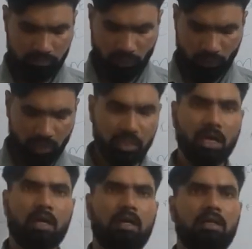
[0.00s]
Okay, they
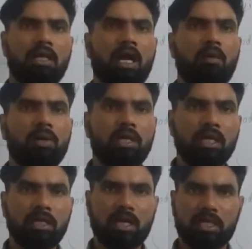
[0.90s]
have little
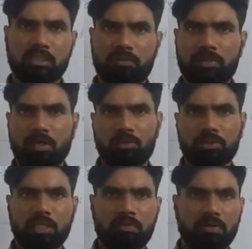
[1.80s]
interaction with the
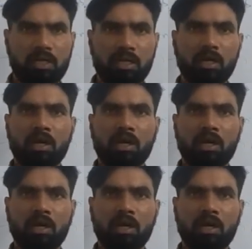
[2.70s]
outside world.